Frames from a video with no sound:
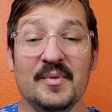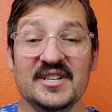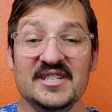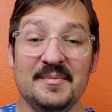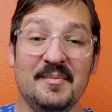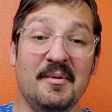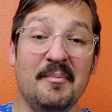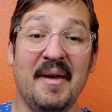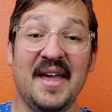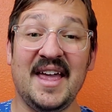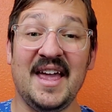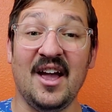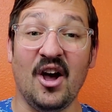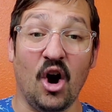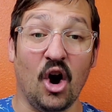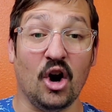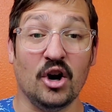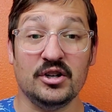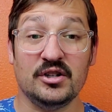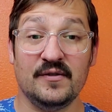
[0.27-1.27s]
have been making
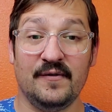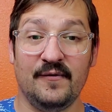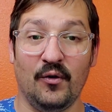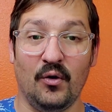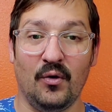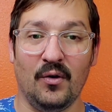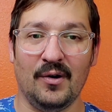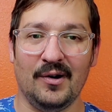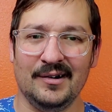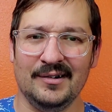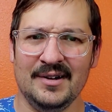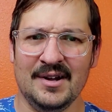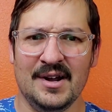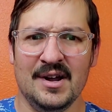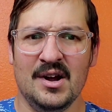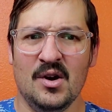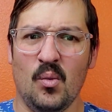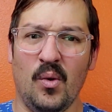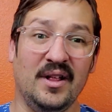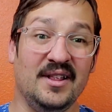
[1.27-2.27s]
art for,
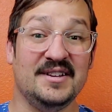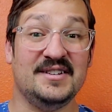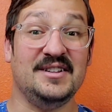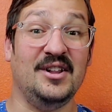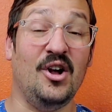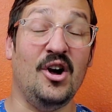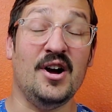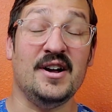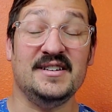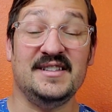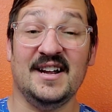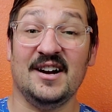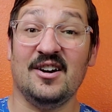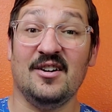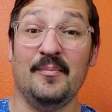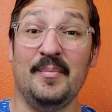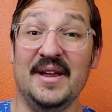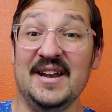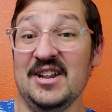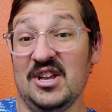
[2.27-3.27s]
well, as long as there have
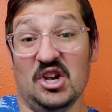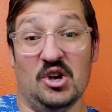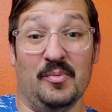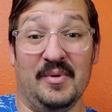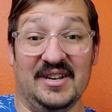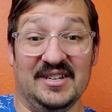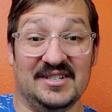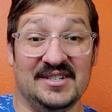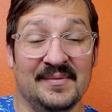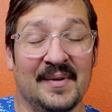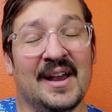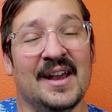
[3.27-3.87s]
been humans.